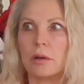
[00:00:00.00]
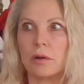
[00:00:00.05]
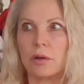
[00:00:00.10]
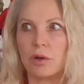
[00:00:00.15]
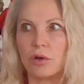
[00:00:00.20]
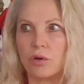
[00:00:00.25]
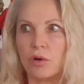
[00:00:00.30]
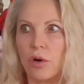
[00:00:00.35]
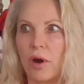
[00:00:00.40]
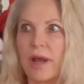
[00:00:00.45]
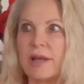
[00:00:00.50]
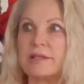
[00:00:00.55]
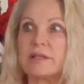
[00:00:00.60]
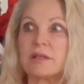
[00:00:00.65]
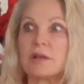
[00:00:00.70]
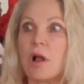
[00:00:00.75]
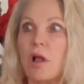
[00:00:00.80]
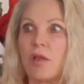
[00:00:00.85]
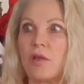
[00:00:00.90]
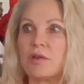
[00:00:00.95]
good grades
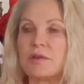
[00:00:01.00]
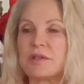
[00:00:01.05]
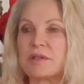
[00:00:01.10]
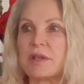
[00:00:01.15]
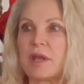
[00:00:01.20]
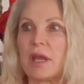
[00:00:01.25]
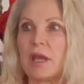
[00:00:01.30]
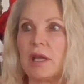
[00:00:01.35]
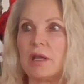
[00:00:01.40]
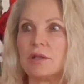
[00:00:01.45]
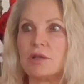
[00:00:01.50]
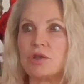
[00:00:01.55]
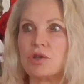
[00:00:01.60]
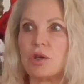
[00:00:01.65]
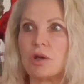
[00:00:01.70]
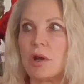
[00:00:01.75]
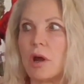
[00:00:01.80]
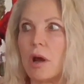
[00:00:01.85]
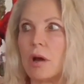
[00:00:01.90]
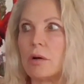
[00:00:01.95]
and all those things,
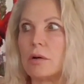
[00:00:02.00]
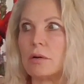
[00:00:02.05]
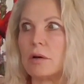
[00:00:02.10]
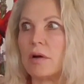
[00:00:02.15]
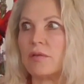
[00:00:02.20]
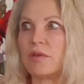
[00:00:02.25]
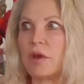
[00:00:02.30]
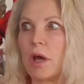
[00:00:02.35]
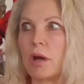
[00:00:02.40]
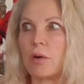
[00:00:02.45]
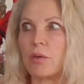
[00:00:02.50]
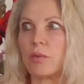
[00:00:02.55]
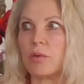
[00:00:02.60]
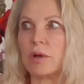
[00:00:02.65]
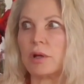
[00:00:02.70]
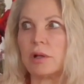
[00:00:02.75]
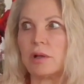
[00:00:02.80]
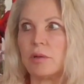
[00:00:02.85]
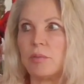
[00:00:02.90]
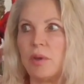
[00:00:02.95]
I've got to
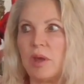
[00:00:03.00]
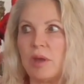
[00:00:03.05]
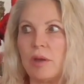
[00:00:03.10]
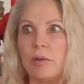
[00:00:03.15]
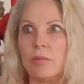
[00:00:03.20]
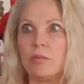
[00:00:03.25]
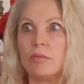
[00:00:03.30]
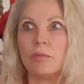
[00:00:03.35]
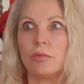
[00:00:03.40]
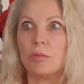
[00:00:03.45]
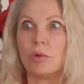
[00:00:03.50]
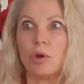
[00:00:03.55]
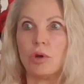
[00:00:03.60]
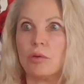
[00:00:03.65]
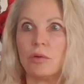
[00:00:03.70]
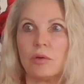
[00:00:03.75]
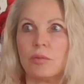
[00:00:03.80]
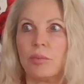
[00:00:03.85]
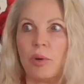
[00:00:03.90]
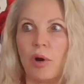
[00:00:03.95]
really be
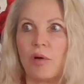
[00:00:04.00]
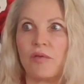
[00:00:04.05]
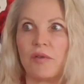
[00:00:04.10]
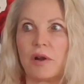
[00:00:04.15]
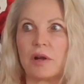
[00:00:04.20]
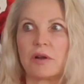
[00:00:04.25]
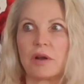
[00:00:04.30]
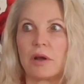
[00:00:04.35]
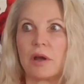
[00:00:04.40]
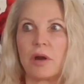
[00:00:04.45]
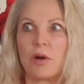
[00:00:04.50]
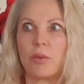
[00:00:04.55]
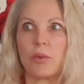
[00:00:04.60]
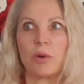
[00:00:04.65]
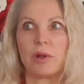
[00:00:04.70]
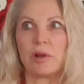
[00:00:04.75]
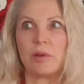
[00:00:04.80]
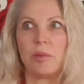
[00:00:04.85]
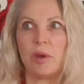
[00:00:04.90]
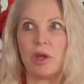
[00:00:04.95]
perfect. I've got
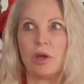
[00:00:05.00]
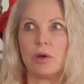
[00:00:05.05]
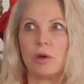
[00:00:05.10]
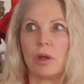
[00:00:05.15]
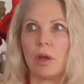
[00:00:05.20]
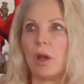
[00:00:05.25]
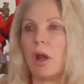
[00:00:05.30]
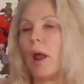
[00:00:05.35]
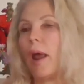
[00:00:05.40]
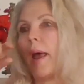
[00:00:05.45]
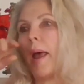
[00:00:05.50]
to really be good.